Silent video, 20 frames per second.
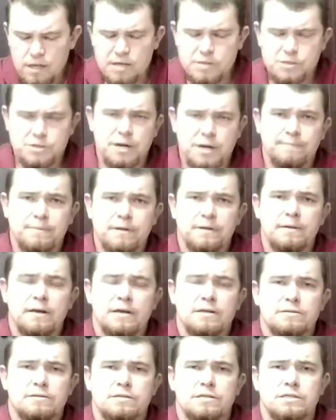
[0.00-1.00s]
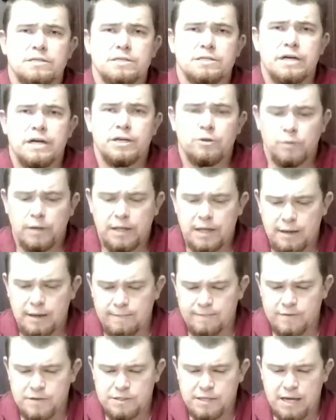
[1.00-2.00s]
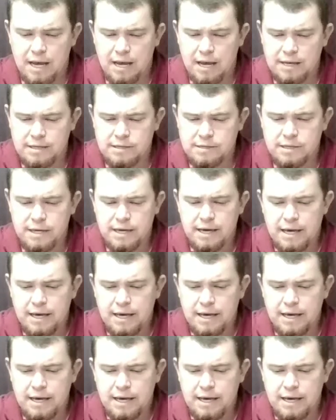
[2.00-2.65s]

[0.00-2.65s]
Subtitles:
is something that is continually emphasized,